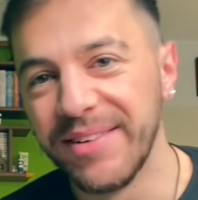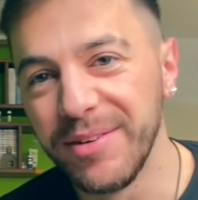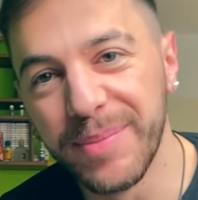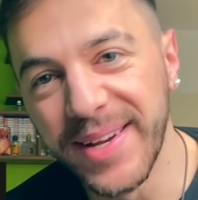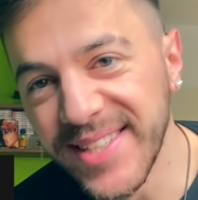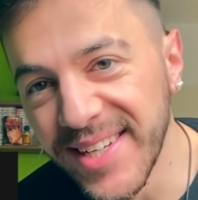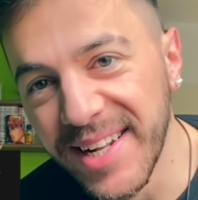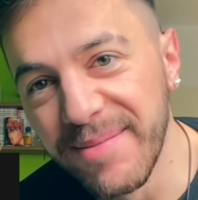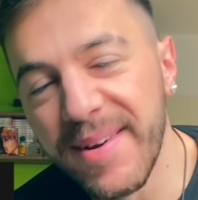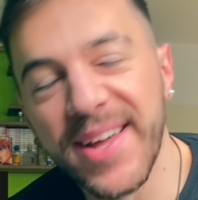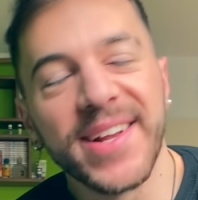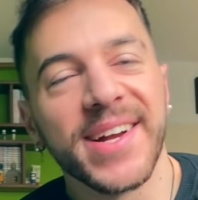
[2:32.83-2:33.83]
We basically
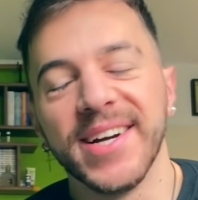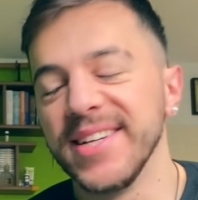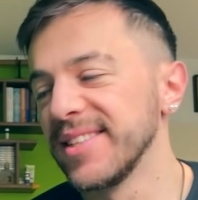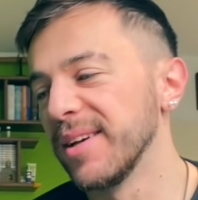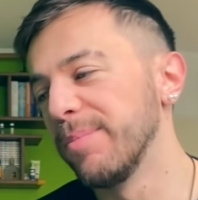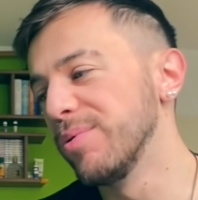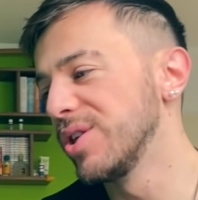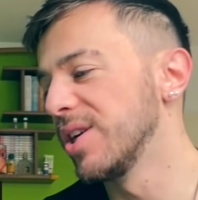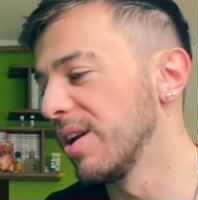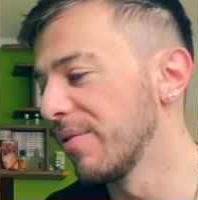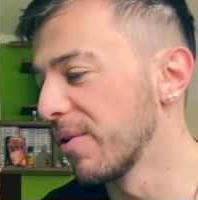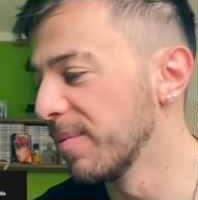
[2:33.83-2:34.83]
made it, guys. I
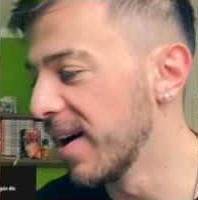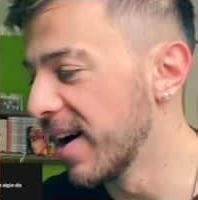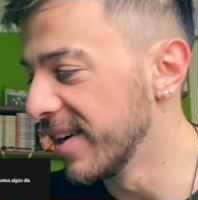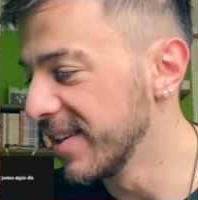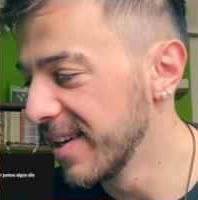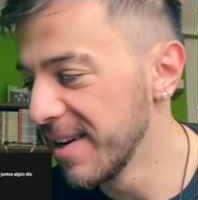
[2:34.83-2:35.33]
appreciate it from the heart.